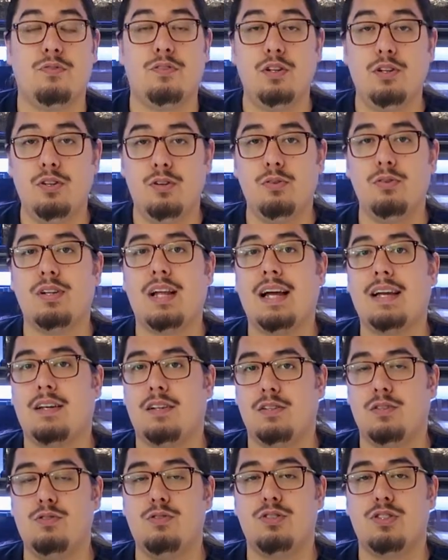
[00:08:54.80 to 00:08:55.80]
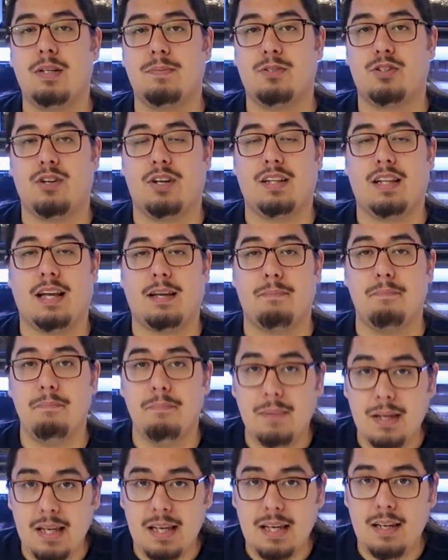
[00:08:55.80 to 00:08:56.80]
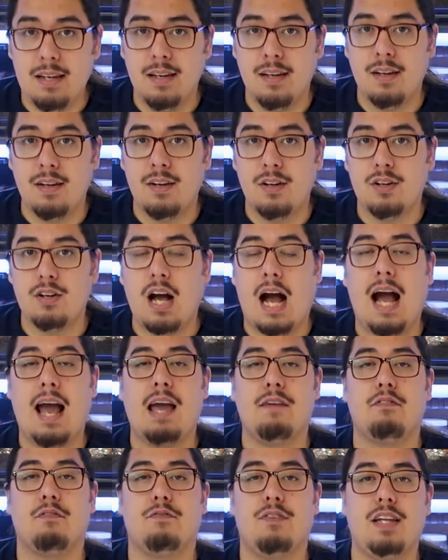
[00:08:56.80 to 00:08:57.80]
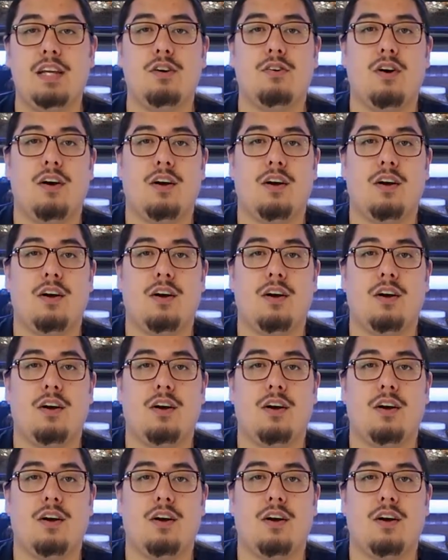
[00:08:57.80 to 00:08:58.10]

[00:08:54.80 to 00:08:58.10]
if you do like loose substrate like me, I have a video